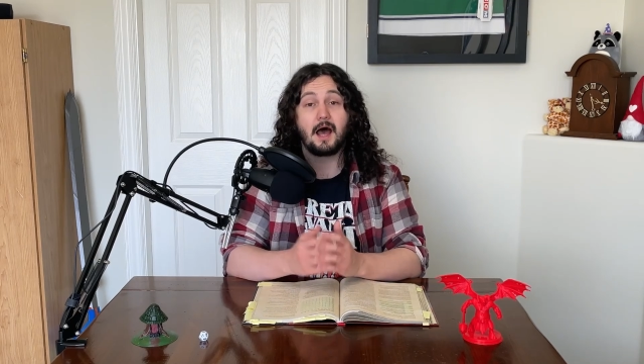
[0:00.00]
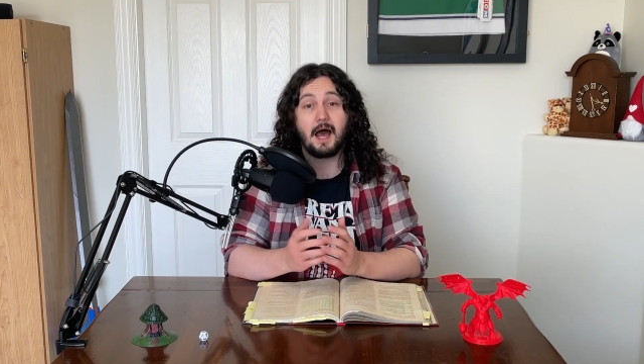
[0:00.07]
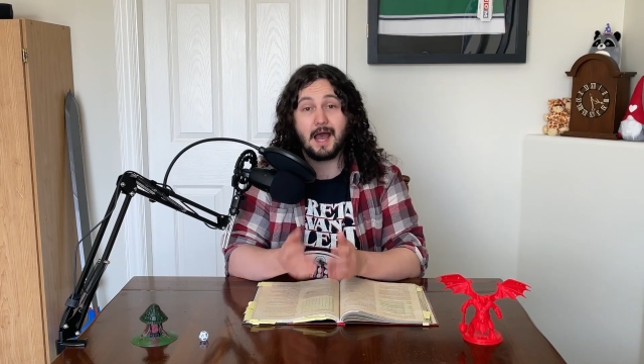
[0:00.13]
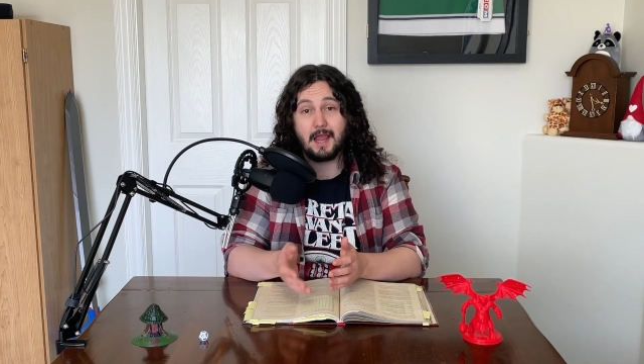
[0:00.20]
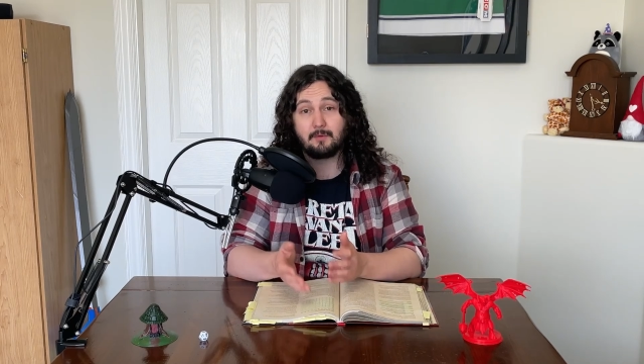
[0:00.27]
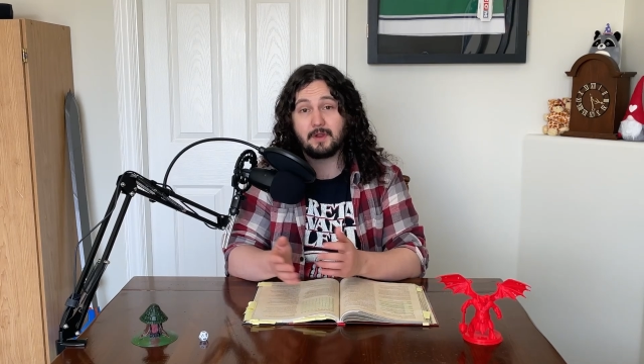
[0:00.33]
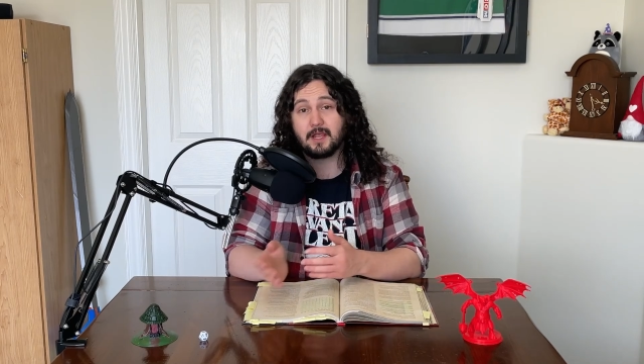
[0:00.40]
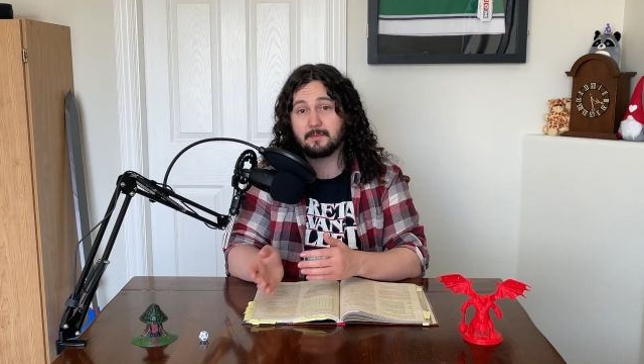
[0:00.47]

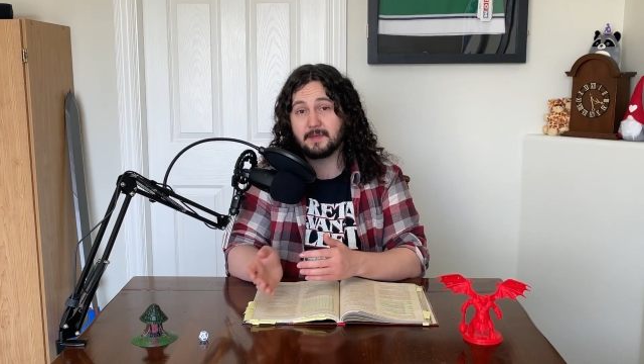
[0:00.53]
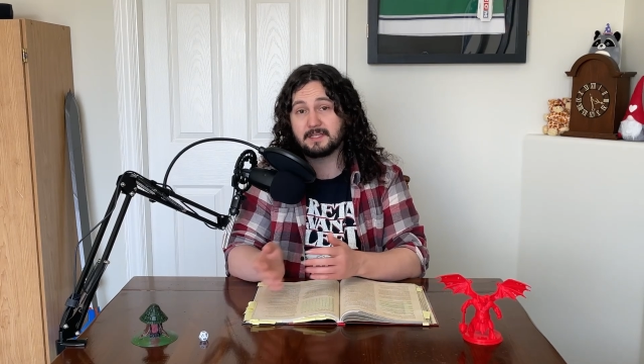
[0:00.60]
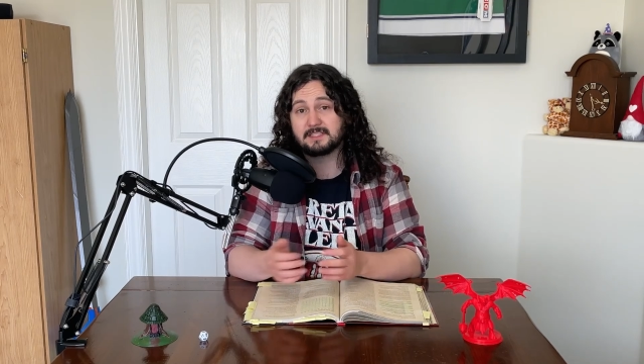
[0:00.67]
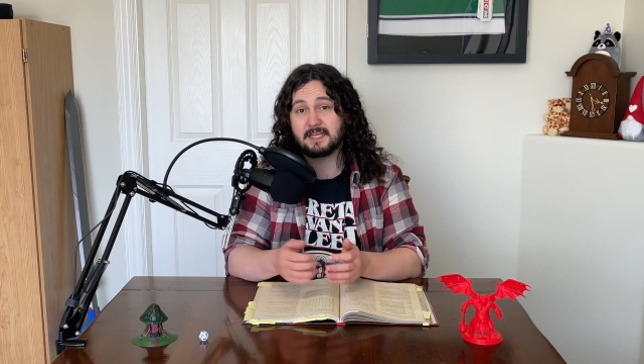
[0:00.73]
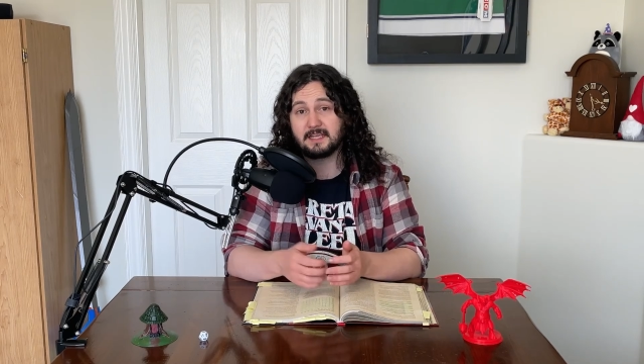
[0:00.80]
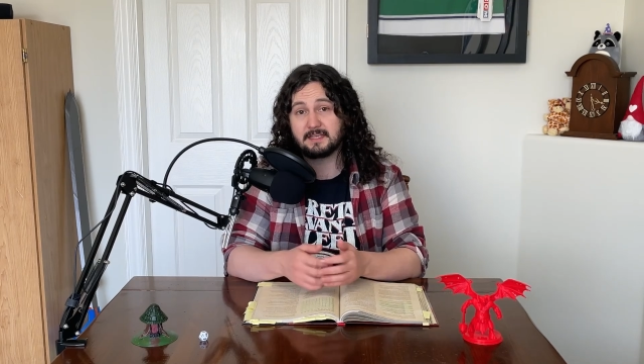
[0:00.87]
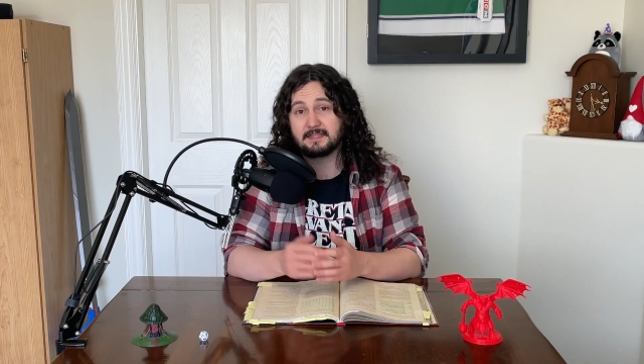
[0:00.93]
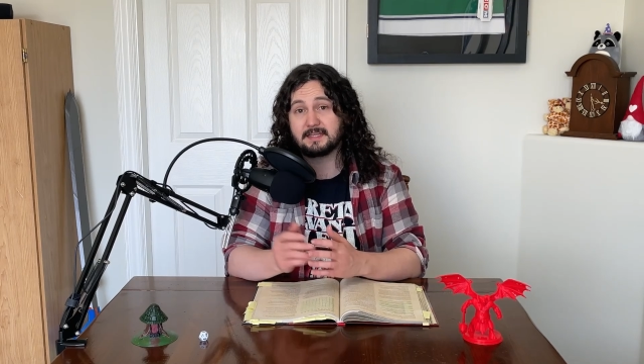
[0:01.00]
I recommend
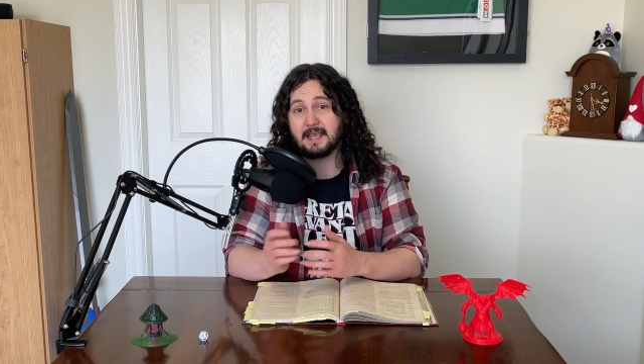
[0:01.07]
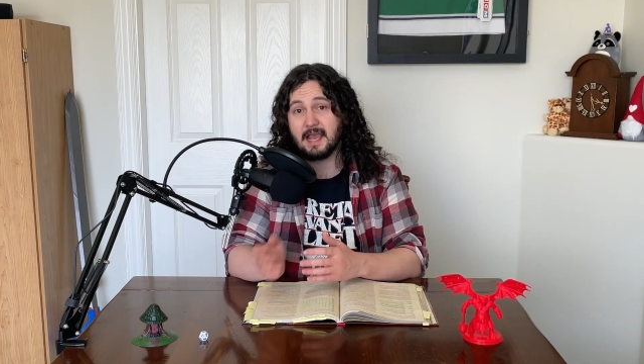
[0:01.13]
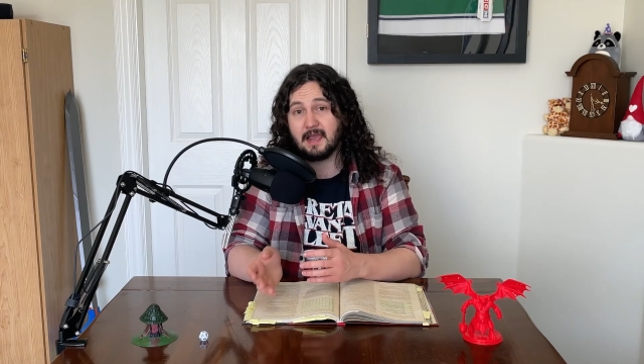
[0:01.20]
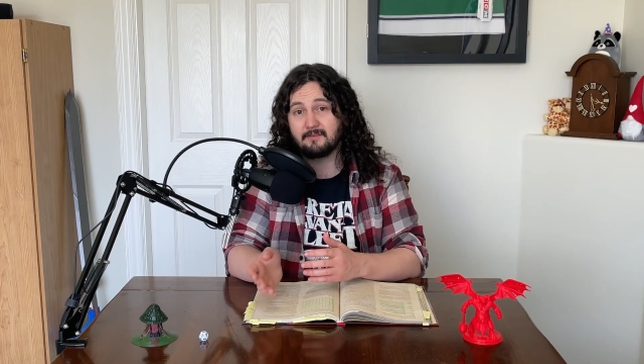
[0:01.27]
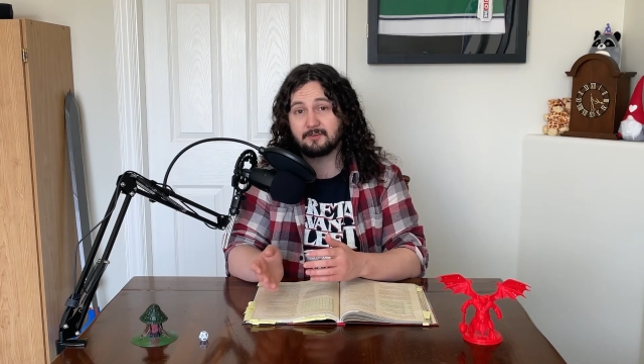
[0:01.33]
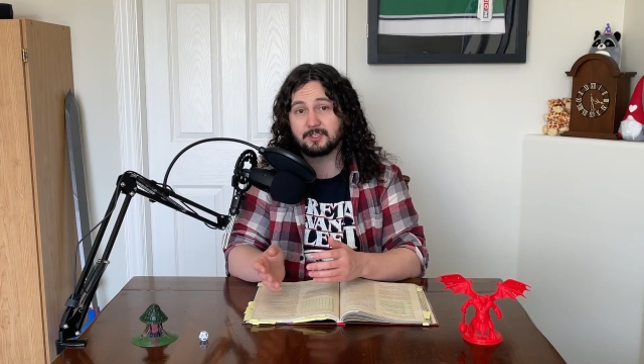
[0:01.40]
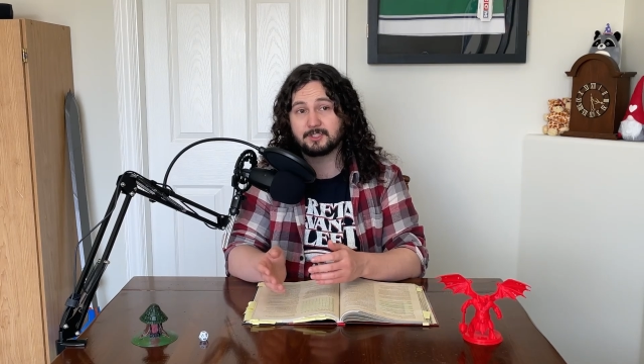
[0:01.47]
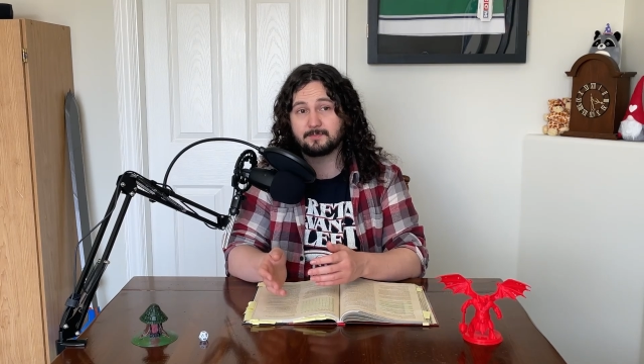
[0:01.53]
taking the
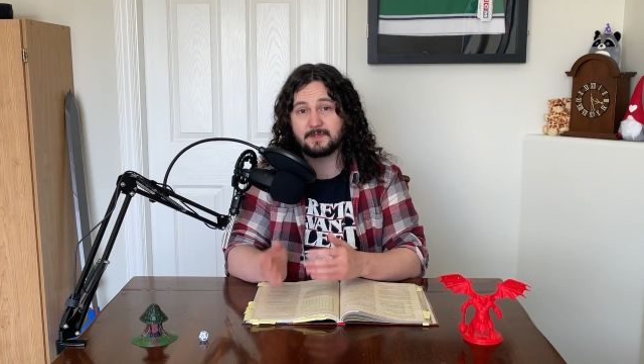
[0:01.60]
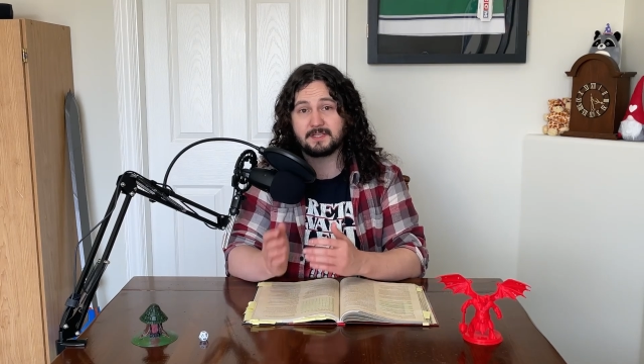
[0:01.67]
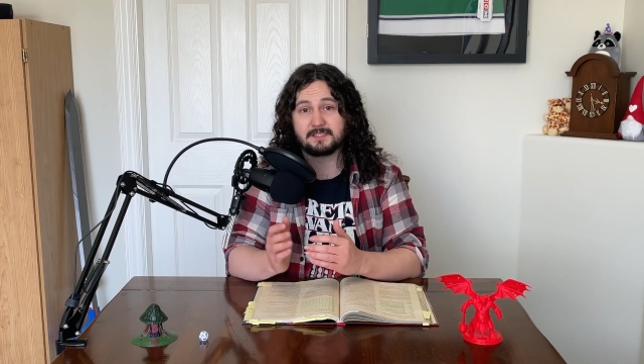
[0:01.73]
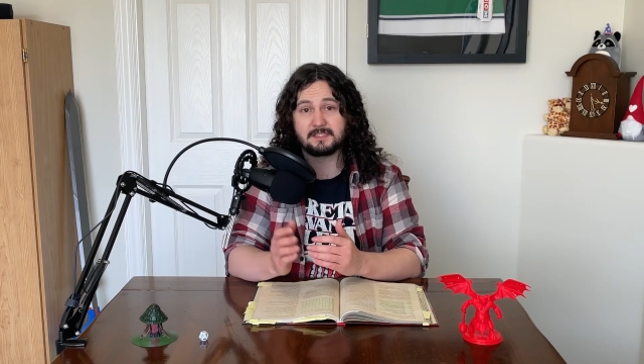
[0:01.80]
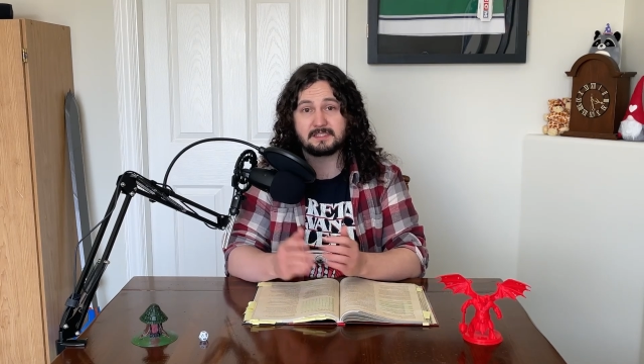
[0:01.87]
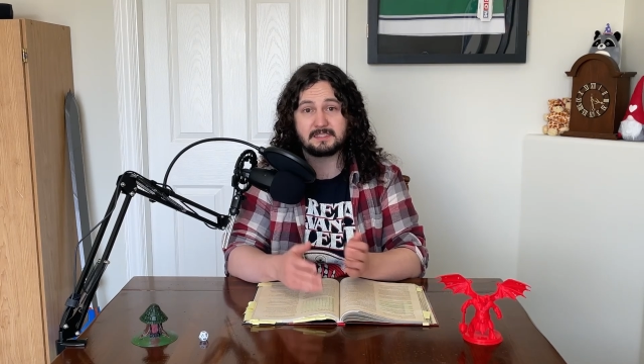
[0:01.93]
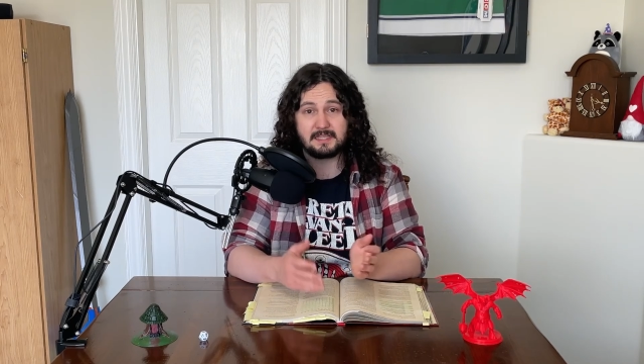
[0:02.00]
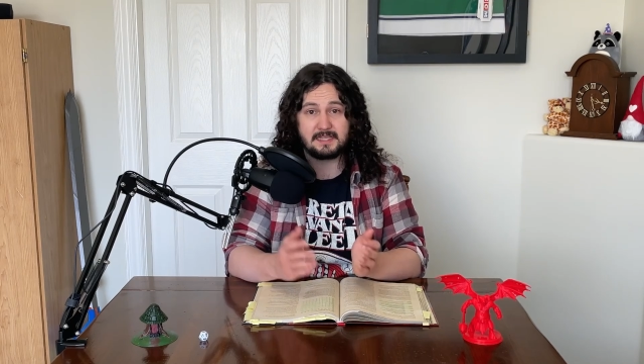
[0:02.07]
average
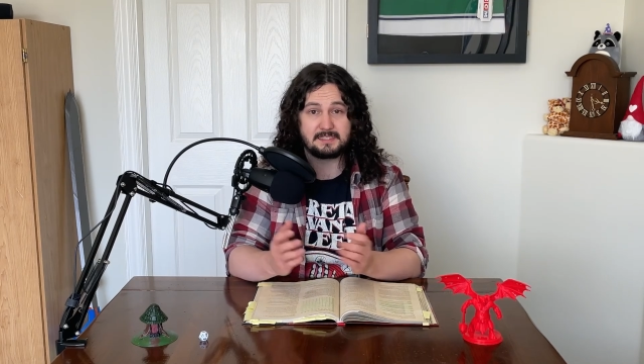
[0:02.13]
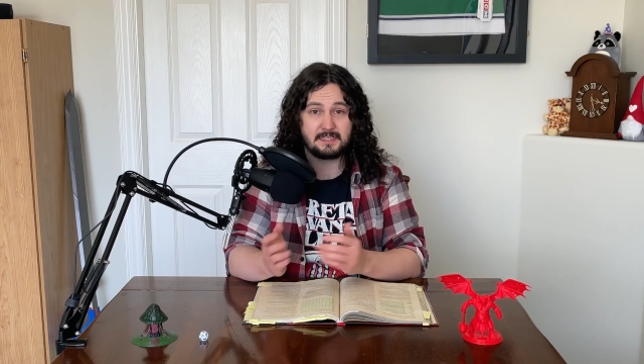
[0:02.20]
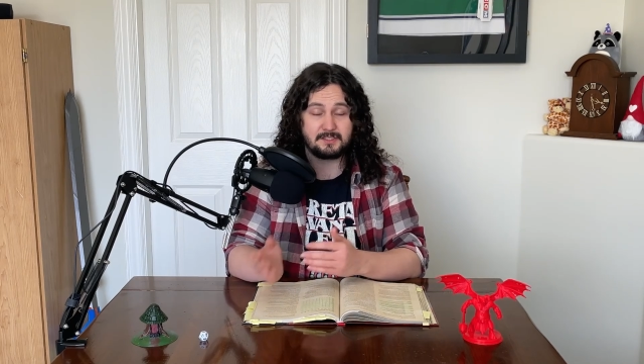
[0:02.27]
because it's less